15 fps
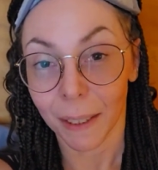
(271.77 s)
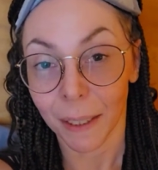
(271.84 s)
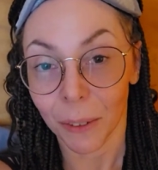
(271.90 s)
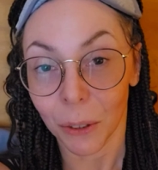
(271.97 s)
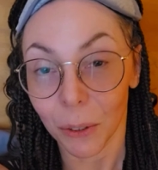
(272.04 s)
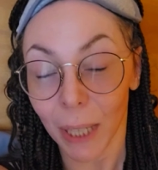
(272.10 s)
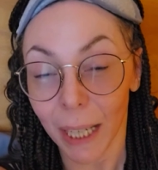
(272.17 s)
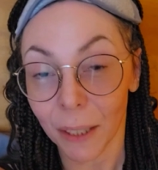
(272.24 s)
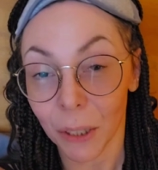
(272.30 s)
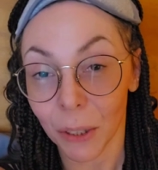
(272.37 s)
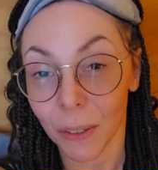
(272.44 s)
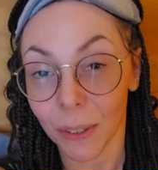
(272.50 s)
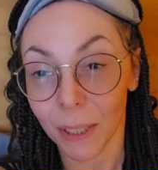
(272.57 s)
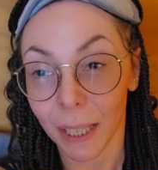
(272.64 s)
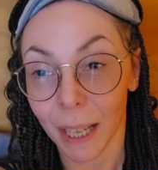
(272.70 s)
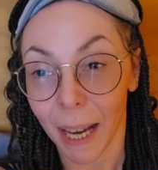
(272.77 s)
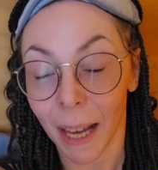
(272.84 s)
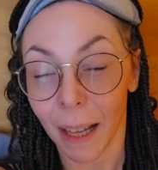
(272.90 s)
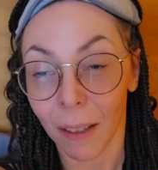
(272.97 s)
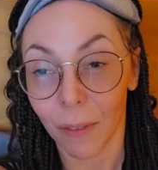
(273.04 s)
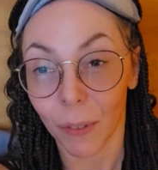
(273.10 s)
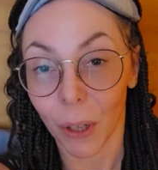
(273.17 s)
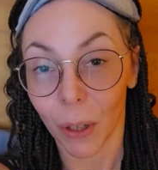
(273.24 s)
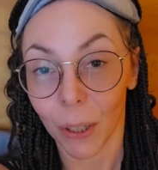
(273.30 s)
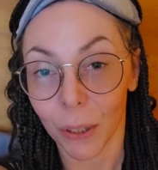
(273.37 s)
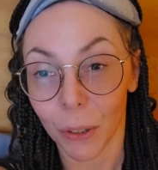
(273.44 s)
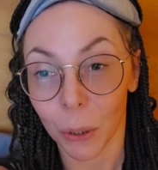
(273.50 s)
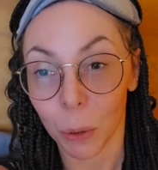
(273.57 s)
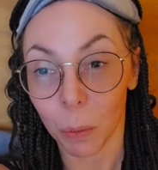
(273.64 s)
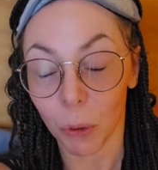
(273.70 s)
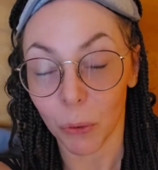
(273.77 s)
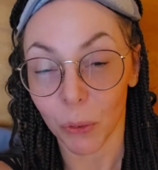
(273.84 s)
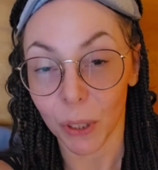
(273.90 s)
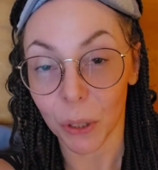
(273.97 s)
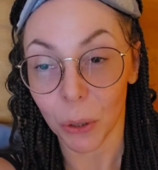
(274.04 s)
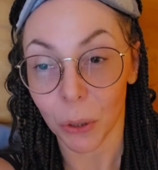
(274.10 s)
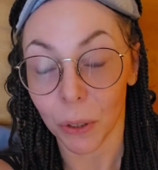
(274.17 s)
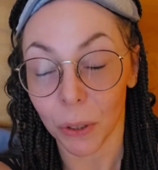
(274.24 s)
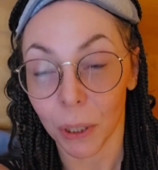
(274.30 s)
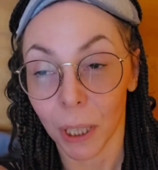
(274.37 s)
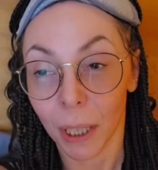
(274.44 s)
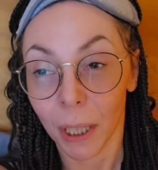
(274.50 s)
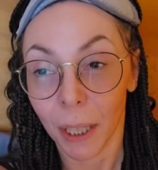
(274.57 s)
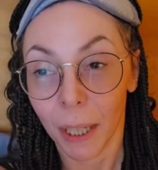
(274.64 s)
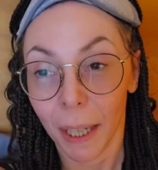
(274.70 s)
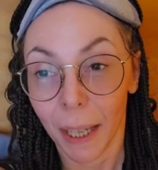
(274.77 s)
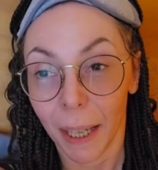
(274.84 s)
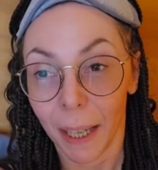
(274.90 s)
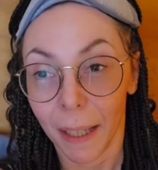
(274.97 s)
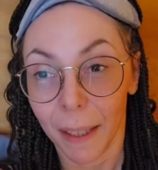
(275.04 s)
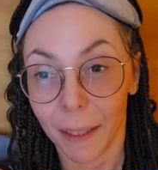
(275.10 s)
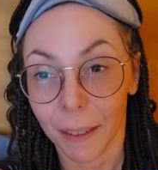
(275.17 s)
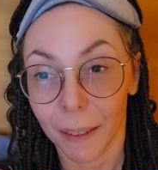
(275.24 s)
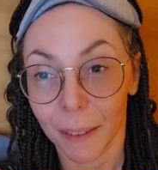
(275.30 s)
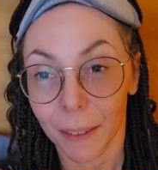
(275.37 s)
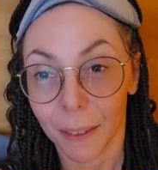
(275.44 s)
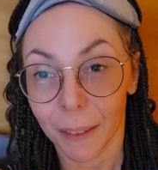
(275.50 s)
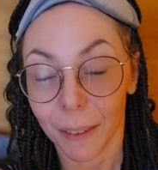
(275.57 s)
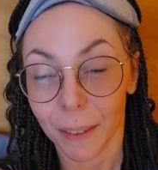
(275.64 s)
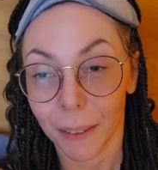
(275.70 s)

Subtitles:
The interactions they have are superficial and